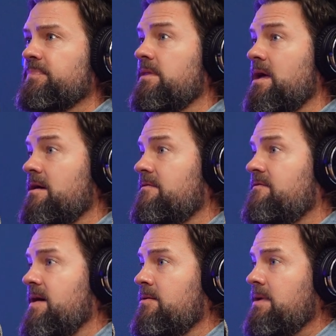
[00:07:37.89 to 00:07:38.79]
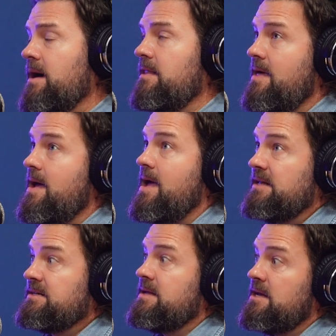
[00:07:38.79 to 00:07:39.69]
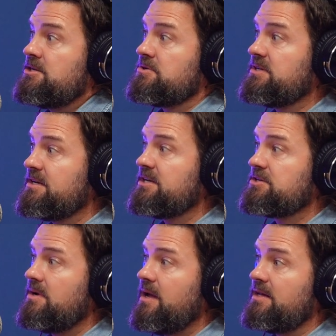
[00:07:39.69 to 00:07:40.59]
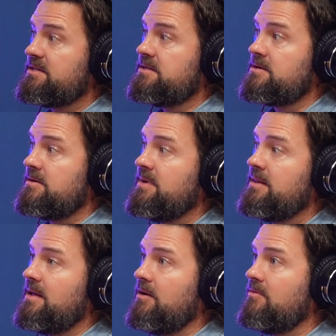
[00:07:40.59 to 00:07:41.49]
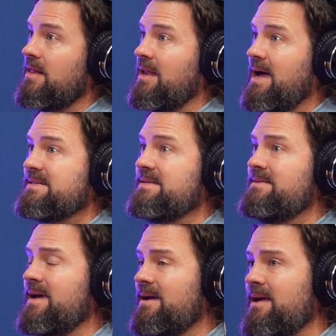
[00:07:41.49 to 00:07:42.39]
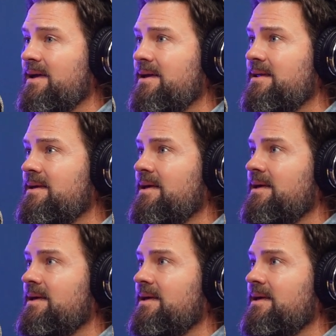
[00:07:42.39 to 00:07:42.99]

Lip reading: They have found out, as in the insurance industry, has determined that over the last decade,